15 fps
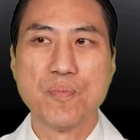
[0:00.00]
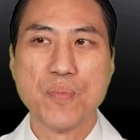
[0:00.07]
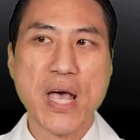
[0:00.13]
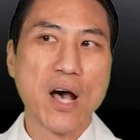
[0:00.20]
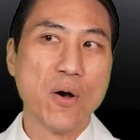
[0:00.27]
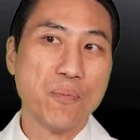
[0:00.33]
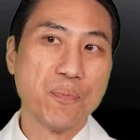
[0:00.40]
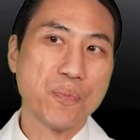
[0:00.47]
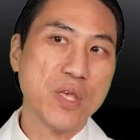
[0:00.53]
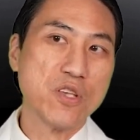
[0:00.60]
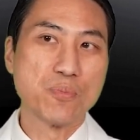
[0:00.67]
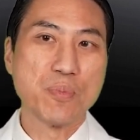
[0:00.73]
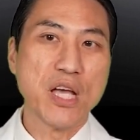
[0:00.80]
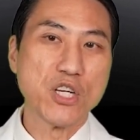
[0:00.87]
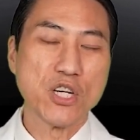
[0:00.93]
Now,
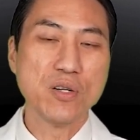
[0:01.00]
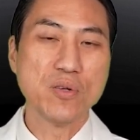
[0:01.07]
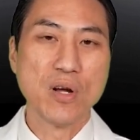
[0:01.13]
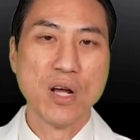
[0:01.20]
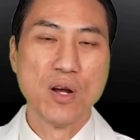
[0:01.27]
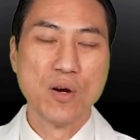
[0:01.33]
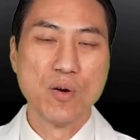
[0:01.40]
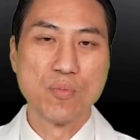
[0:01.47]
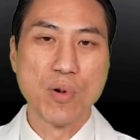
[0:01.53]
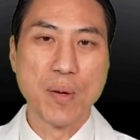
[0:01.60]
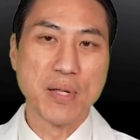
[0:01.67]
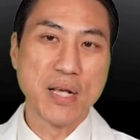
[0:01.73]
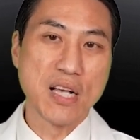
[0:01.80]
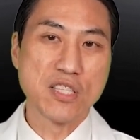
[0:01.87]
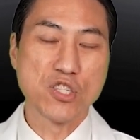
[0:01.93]
this patient
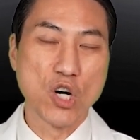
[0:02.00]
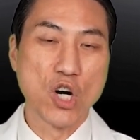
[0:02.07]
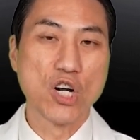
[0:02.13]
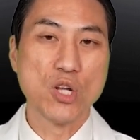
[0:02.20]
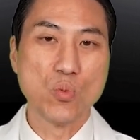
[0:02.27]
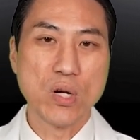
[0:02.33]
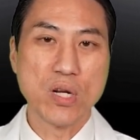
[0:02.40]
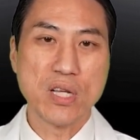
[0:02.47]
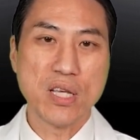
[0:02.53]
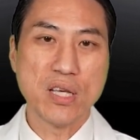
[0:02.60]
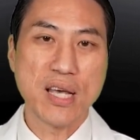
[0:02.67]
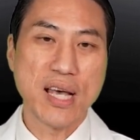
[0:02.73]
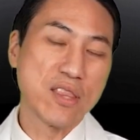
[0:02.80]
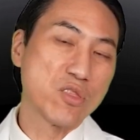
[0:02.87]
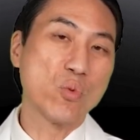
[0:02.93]
probably got started when
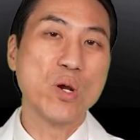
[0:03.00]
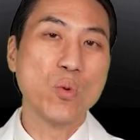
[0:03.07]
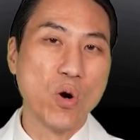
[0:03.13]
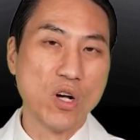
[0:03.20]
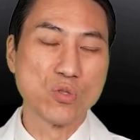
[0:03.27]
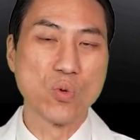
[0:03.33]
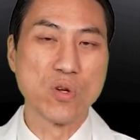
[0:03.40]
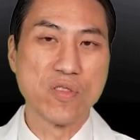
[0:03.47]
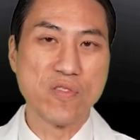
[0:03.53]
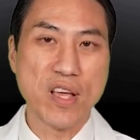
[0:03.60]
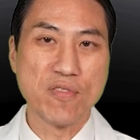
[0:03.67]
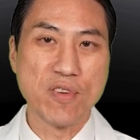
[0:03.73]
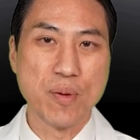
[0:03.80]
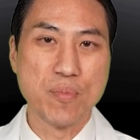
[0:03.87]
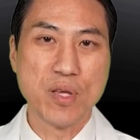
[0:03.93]
he had 3 walls worth of
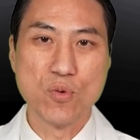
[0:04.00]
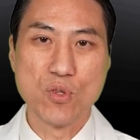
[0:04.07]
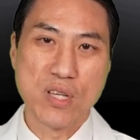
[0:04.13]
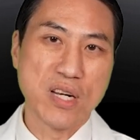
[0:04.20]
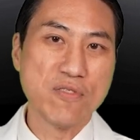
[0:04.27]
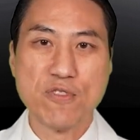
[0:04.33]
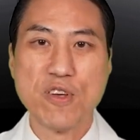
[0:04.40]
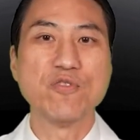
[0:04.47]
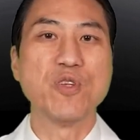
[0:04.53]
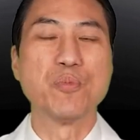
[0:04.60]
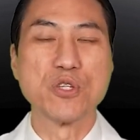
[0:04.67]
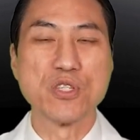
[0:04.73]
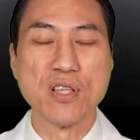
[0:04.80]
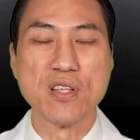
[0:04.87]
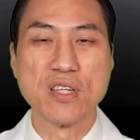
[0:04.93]
AFib. He was in it
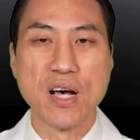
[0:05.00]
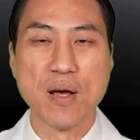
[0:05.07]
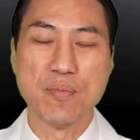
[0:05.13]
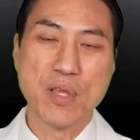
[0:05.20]
50% of the time.